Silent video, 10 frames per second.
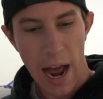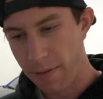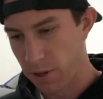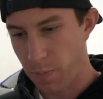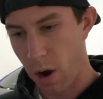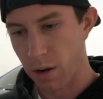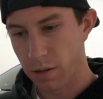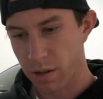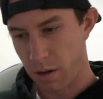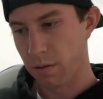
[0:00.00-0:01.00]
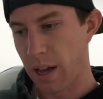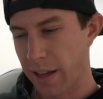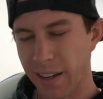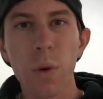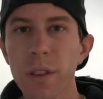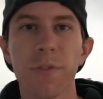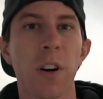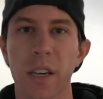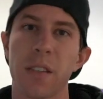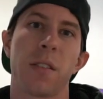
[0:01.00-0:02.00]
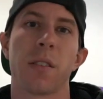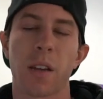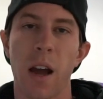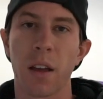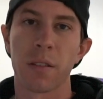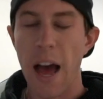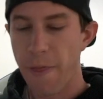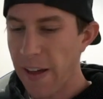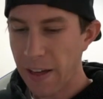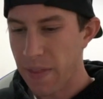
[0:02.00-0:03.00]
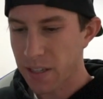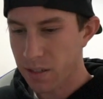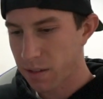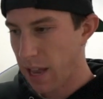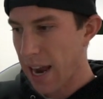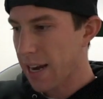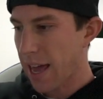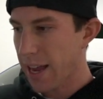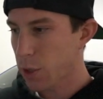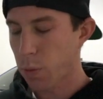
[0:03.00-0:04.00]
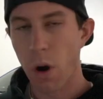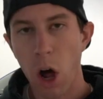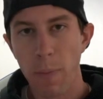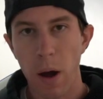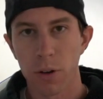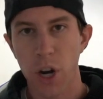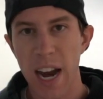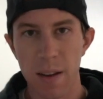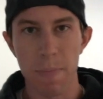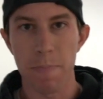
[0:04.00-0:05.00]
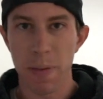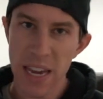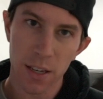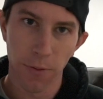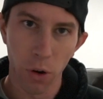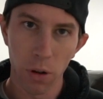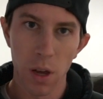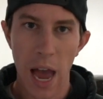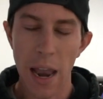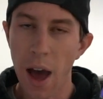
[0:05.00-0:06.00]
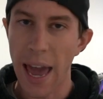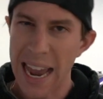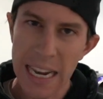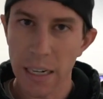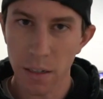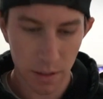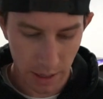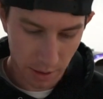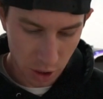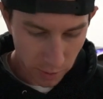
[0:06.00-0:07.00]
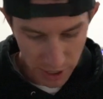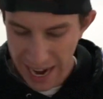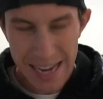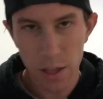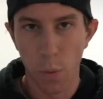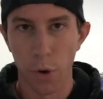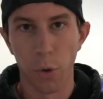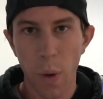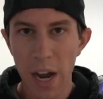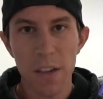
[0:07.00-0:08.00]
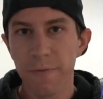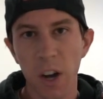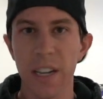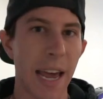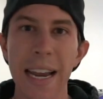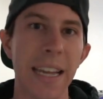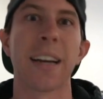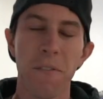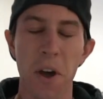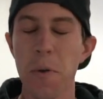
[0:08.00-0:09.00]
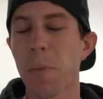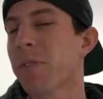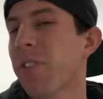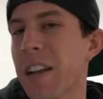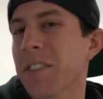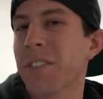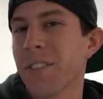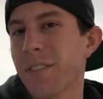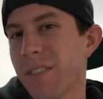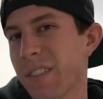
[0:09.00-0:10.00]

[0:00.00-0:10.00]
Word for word: have those parts because they're like, what the fuck is this, guys? I think in this day and age, we're all about trying to be peaceful and not hate. And there's so much hate in the world. Why are you fucking hating? Why don't we all be friends?